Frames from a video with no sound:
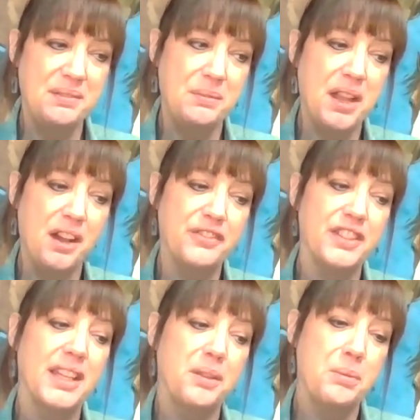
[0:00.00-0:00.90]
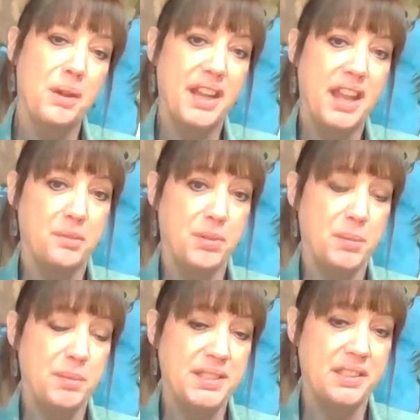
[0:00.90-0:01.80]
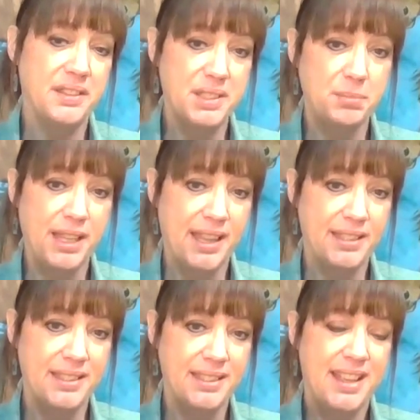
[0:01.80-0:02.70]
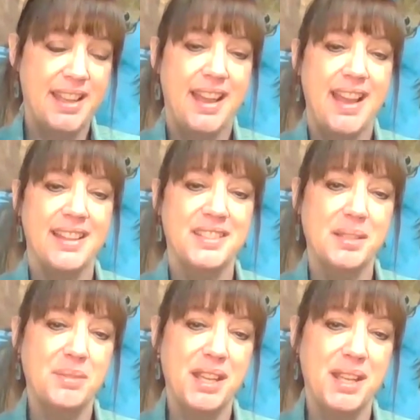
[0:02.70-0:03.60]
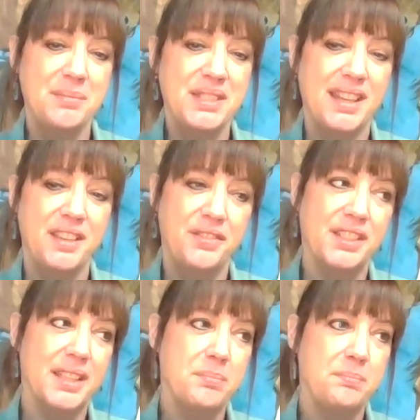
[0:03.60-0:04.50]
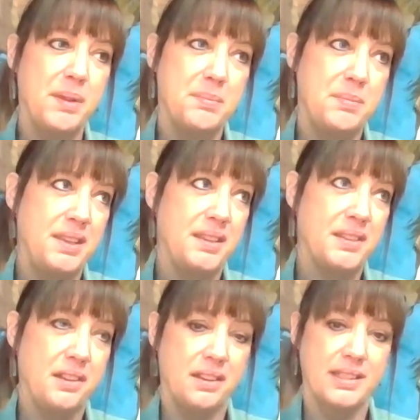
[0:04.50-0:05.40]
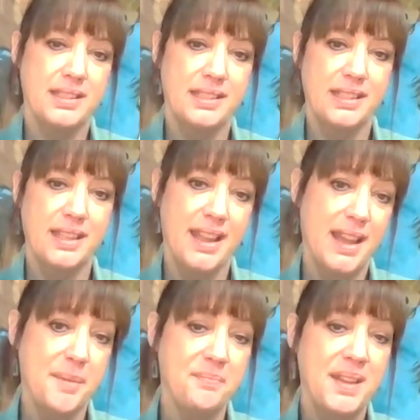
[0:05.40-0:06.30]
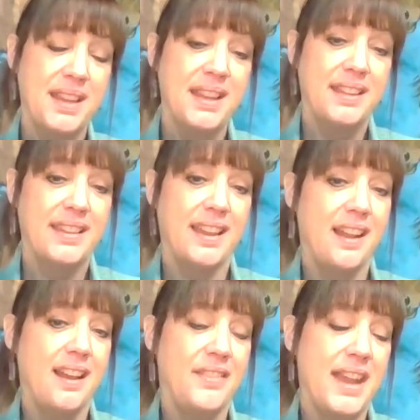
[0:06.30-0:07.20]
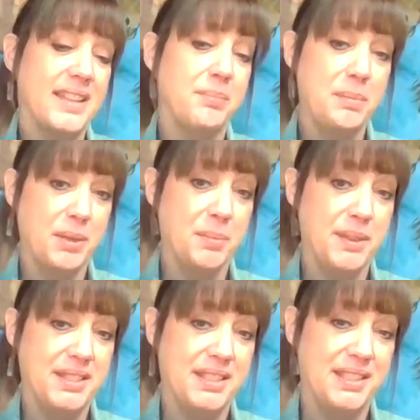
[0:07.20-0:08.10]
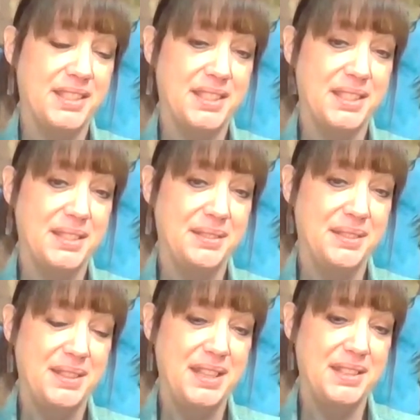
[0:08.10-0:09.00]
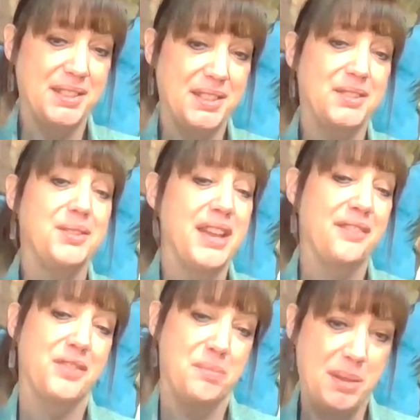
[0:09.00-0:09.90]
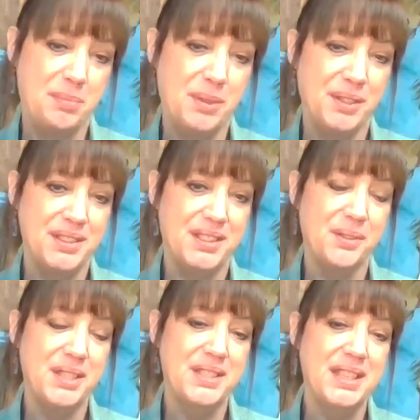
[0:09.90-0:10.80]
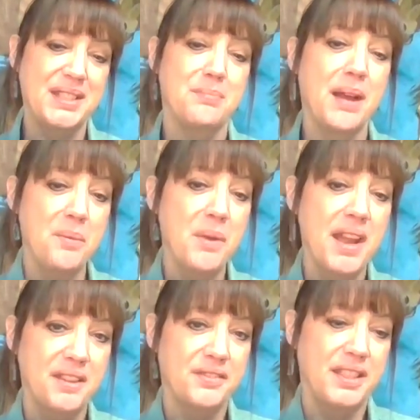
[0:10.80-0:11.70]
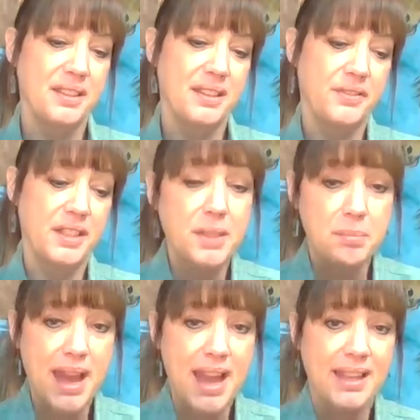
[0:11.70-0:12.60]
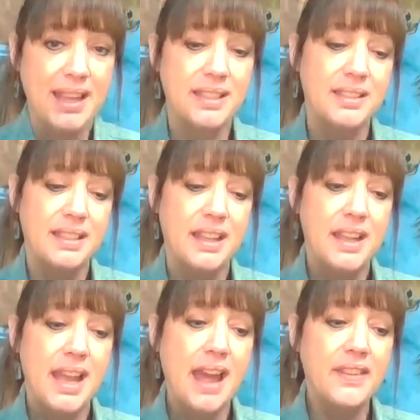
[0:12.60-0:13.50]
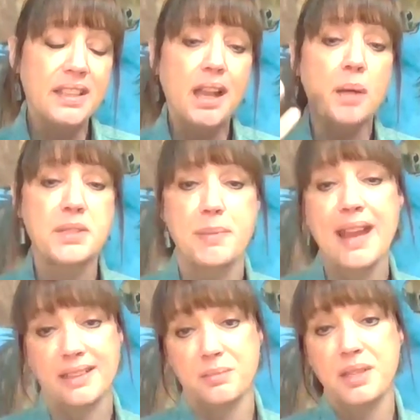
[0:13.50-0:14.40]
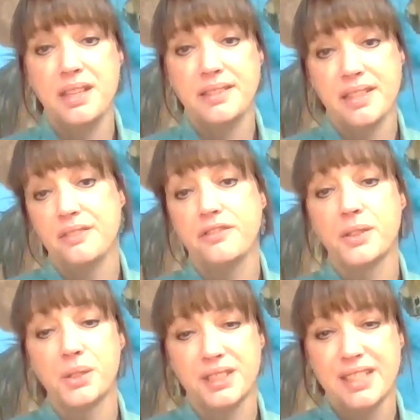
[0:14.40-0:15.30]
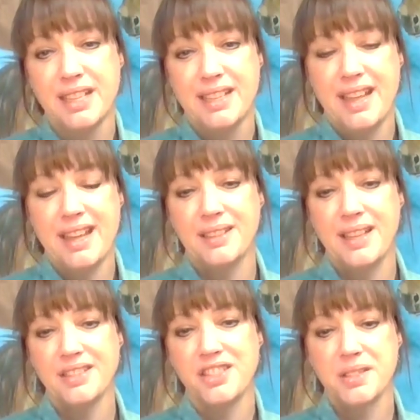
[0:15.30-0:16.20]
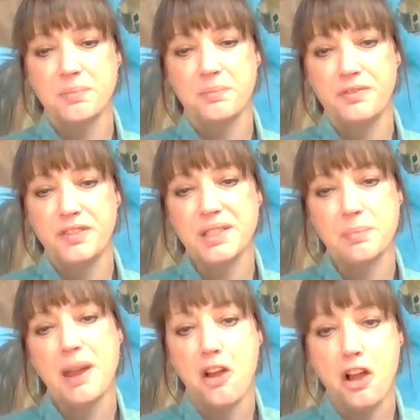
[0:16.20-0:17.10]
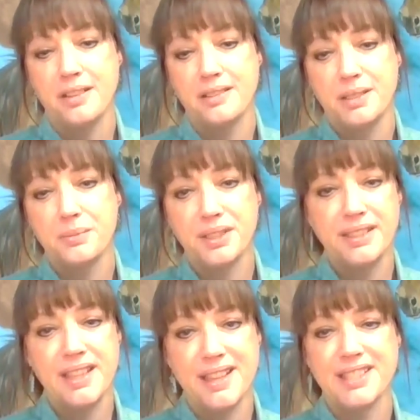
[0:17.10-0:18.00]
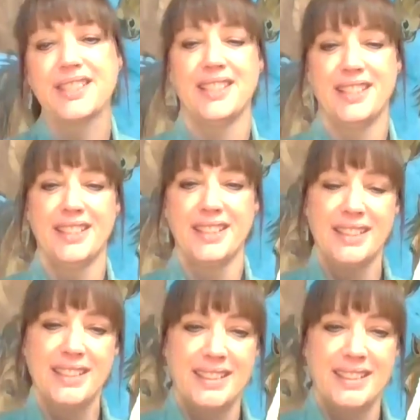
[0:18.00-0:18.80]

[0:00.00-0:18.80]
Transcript: we all feel like we want to have a purpose on this planet, and sometimes I feel like by being the artist that I am, that I, that's my purpose, is to is to do that for people. So it's it's my way of of giving back, and it and it comes back to me tenfold, and and just fills my heart. It really does. It